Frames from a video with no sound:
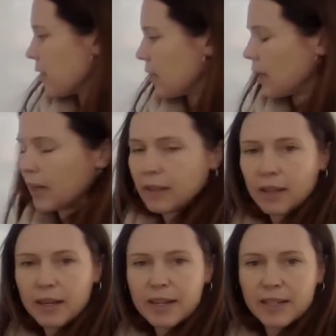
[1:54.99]
are
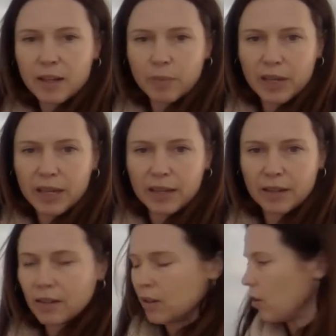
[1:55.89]
lined up here
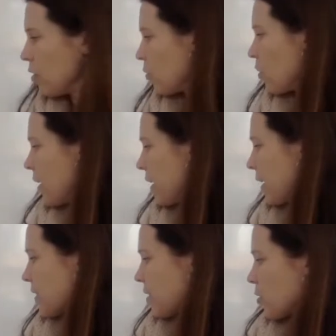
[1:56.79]
on the
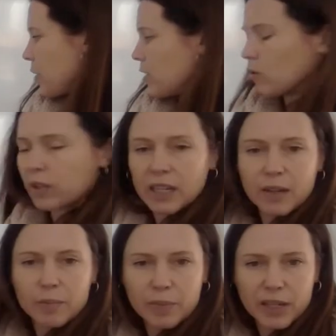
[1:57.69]
y-axis when you're looking at
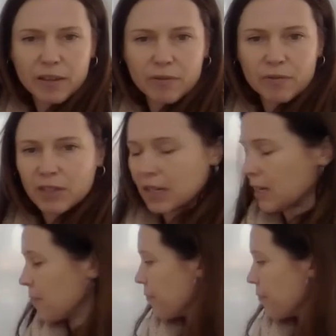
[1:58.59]
big F of t.